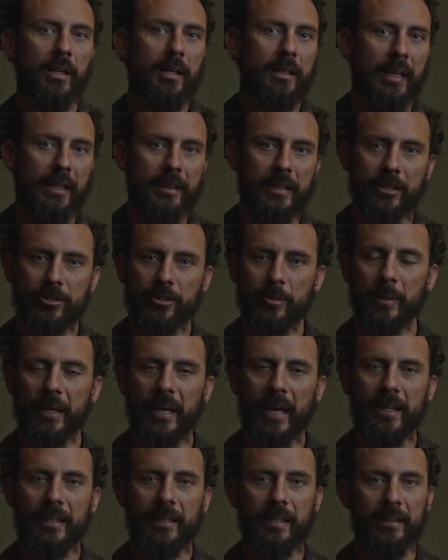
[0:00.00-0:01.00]
That thing should
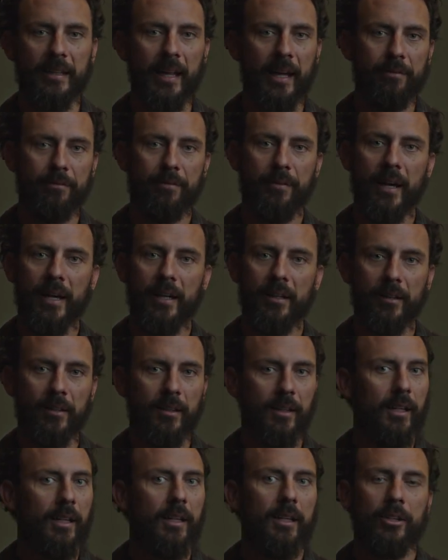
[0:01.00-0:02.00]
be edited. That file
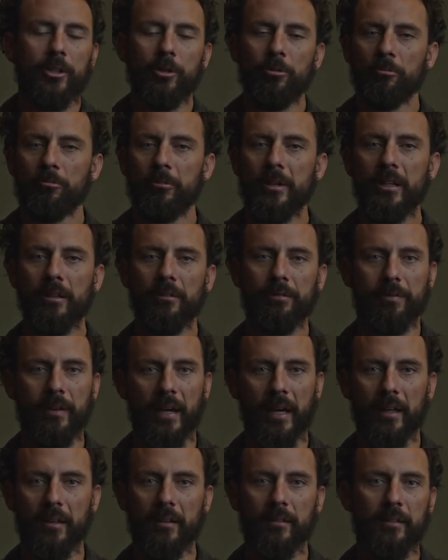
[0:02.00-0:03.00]
your reel
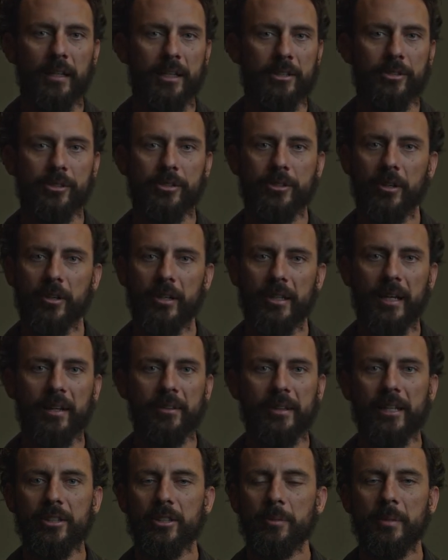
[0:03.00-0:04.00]
file as you're starting
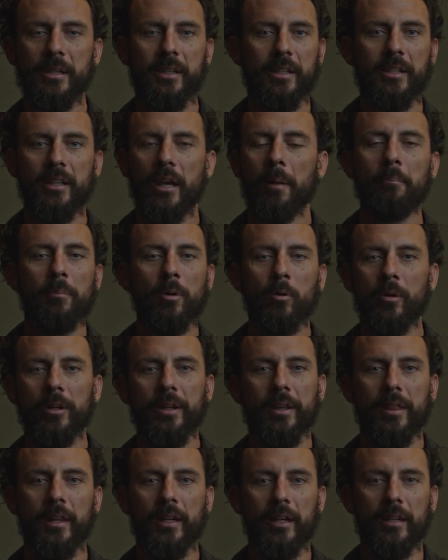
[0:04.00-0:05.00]
out, that should be the number
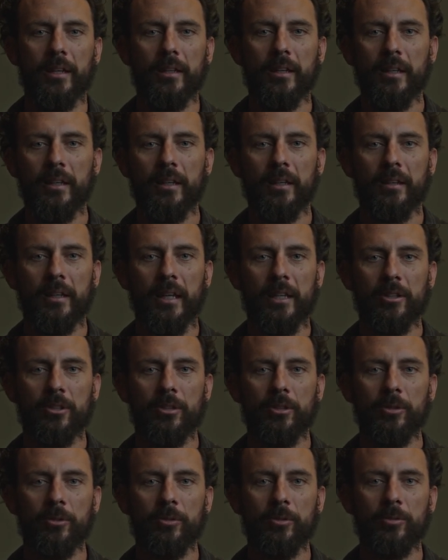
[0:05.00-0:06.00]
one thing that
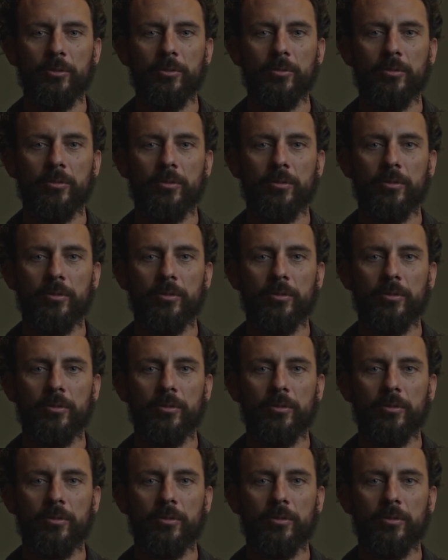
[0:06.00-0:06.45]
you